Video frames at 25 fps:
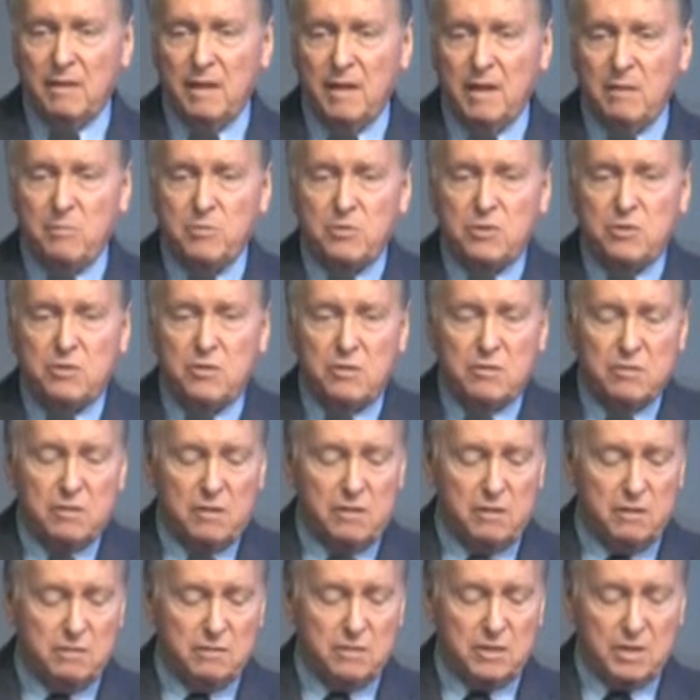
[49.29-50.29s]
It was just
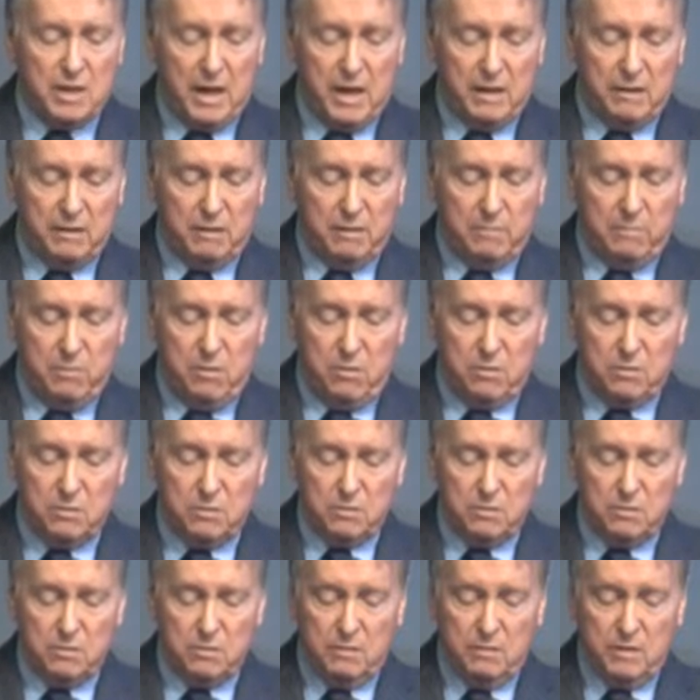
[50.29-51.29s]
the inside of the box.
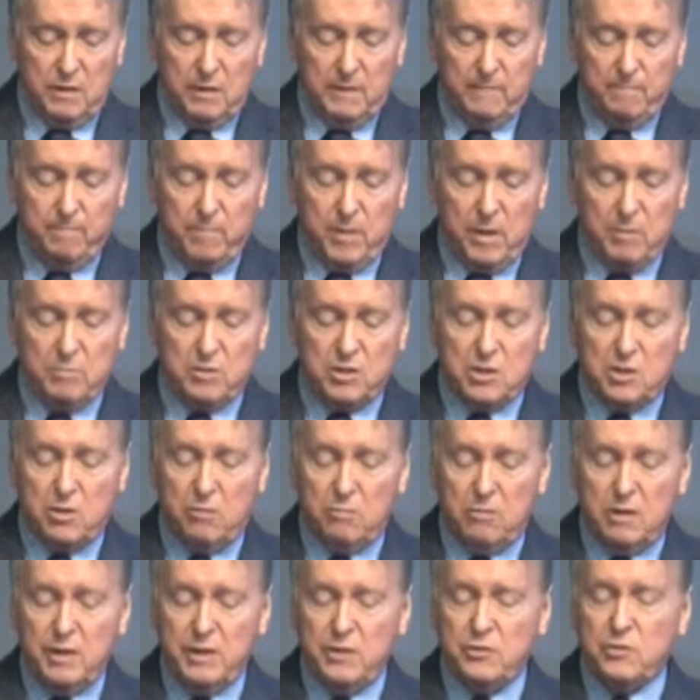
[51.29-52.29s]
It was
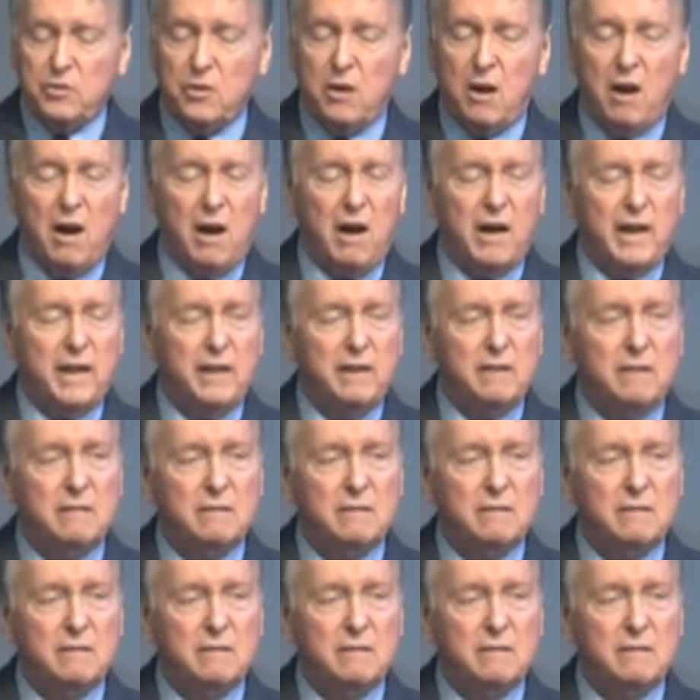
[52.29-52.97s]
totally dry.